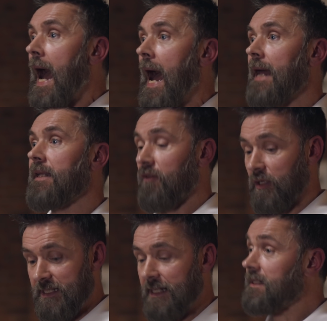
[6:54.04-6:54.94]
And if you're
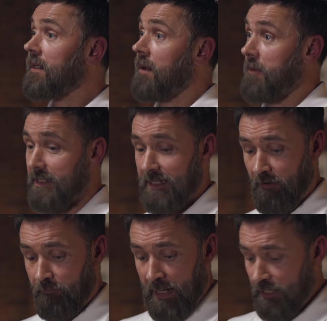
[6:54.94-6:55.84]
seated like
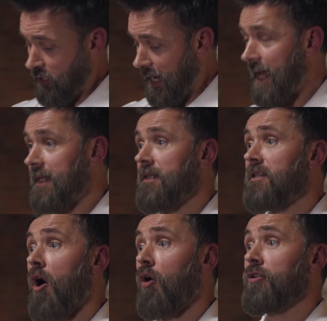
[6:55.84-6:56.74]
myself, place your
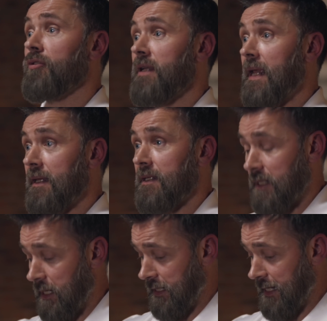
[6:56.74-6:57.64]
hands on your knees,
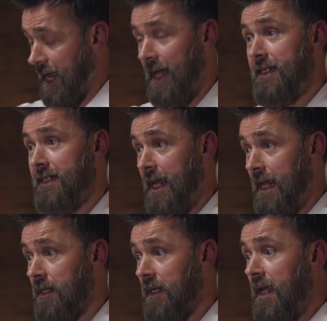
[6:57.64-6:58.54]
turning the hands in.